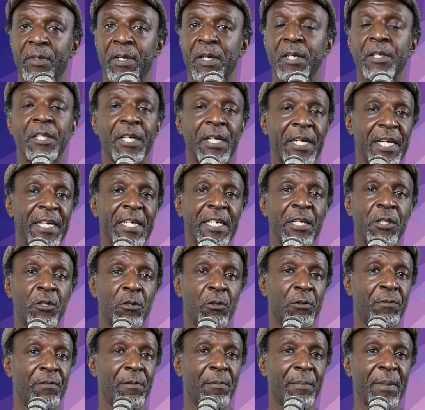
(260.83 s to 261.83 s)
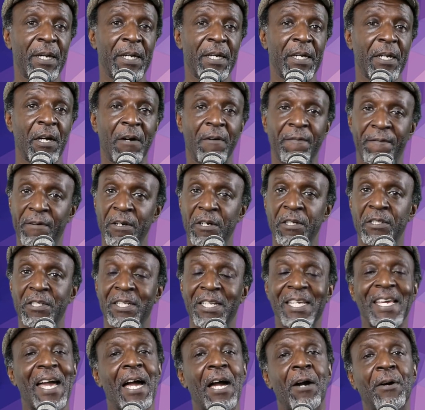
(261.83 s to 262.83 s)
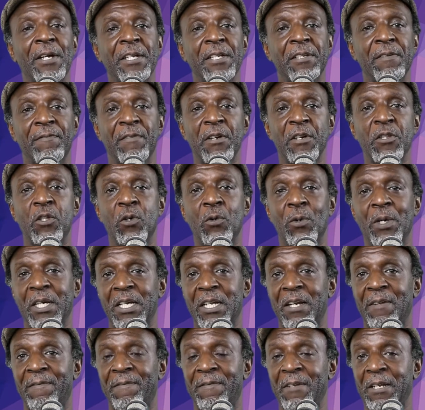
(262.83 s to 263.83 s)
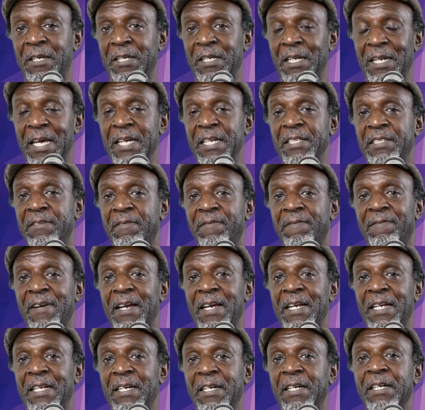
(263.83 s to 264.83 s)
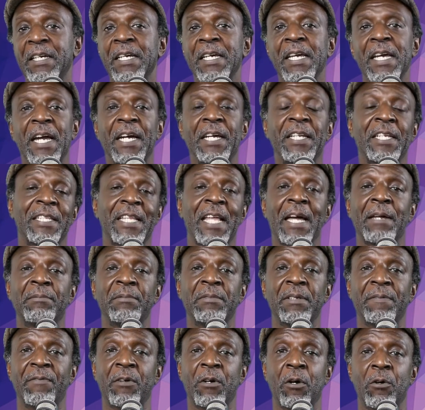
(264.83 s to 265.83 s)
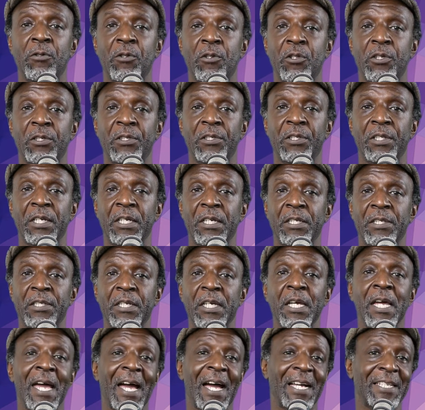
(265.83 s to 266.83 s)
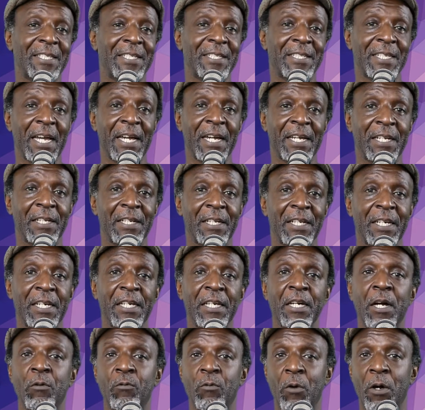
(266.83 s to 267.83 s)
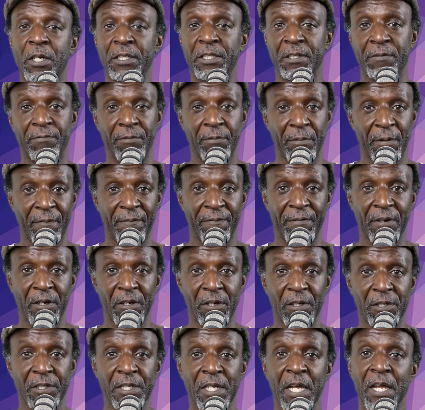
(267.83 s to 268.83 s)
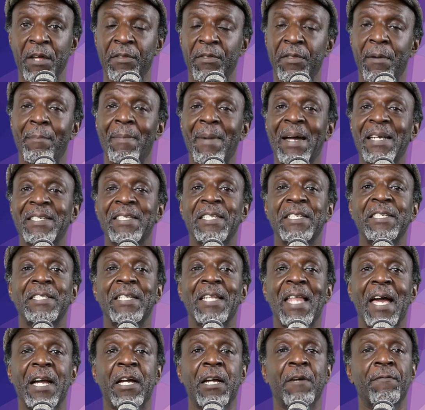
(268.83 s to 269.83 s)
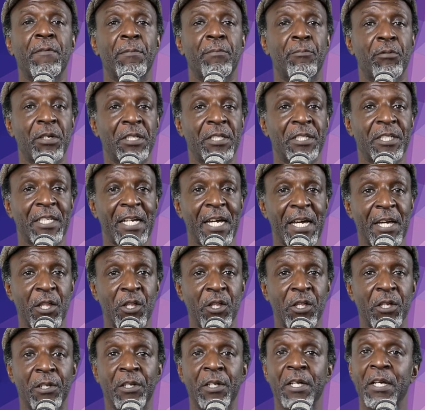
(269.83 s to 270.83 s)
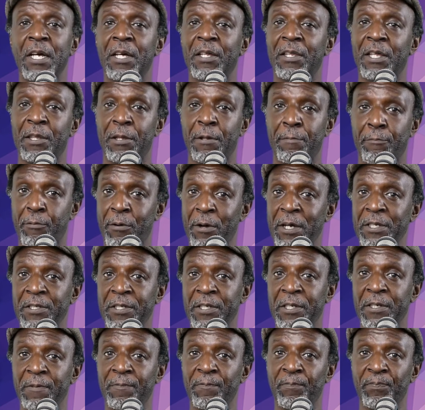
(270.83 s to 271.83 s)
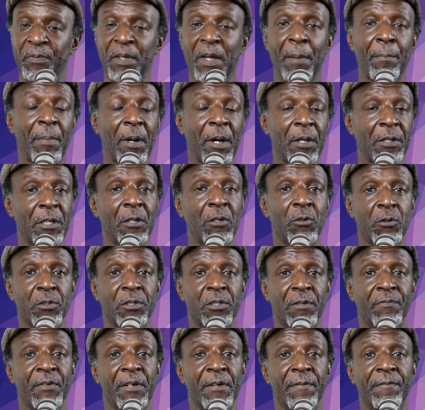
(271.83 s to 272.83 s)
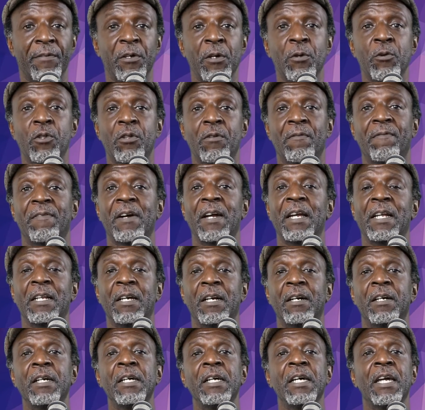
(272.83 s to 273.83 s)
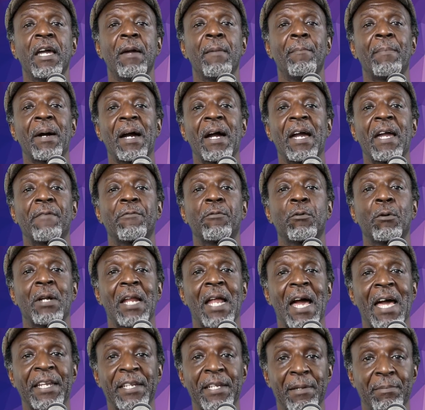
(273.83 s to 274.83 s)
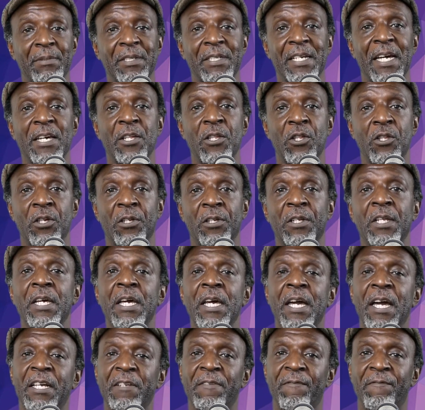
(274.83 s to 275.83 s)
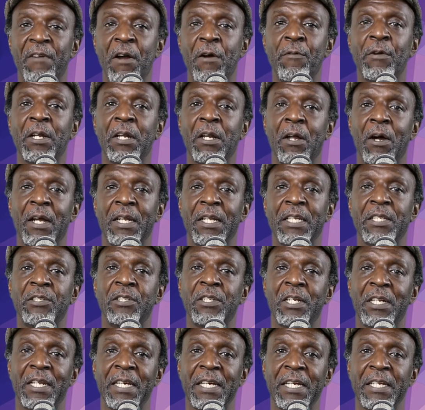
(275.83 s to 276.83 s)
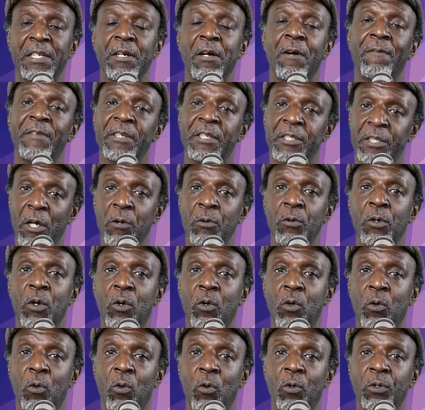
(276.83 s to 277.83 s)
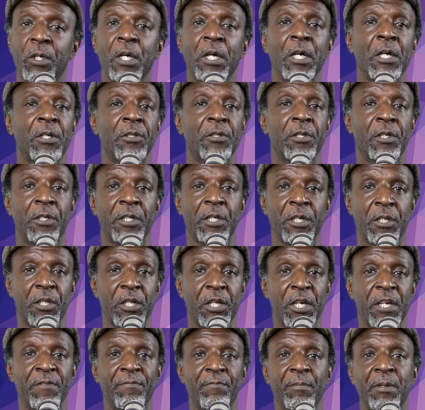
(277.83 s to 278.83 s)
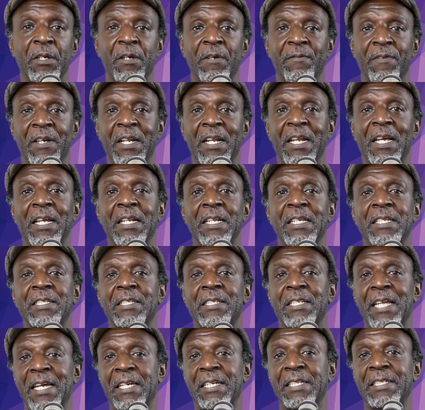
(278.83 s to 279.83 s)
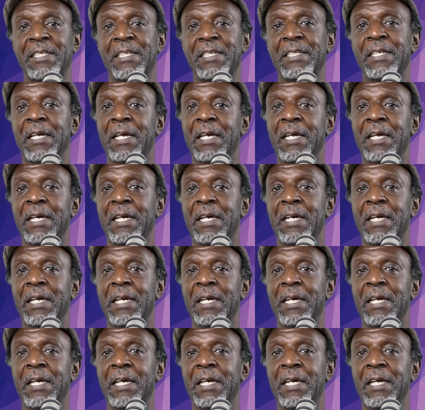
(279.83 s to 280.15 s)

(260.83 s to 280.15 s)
The key issues for me are firstly our individual and collective failure in adaptive consciousness, and secondly, arising from the first, the masses' lack of appreciation that the present, and by the looks of it, future failure in behavioural adaptation is very likely to lead of its own accord to the achievement of clearly stated